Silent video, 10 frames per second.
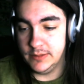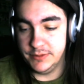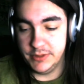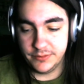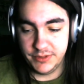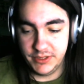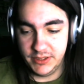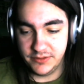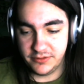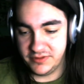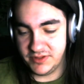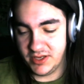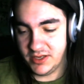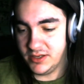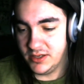Not really
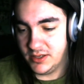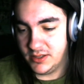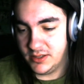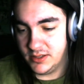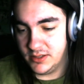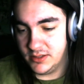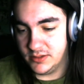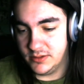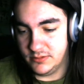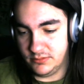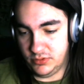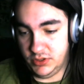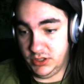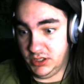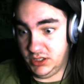interesting.
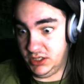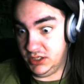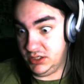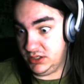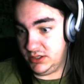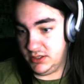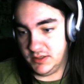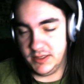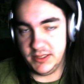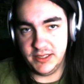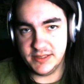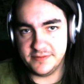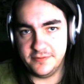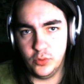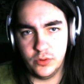Blech. I guess
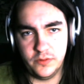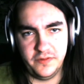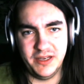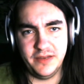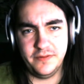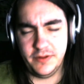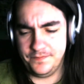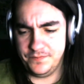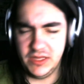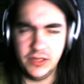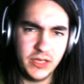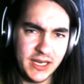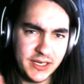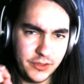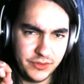4 or 5. You
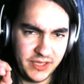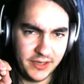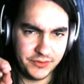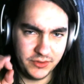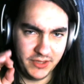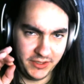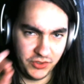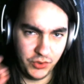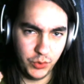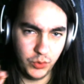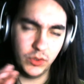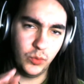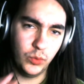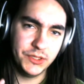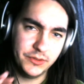gotta go down to like 2 or
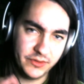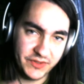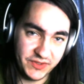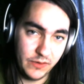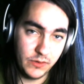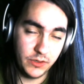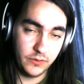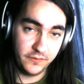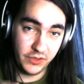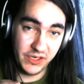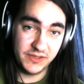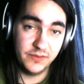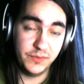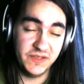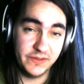1 or 0 for it to
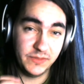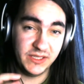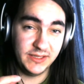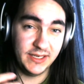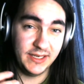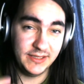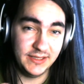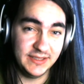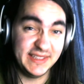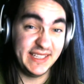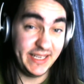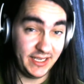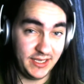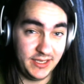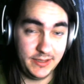be something that I didn't
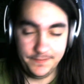like.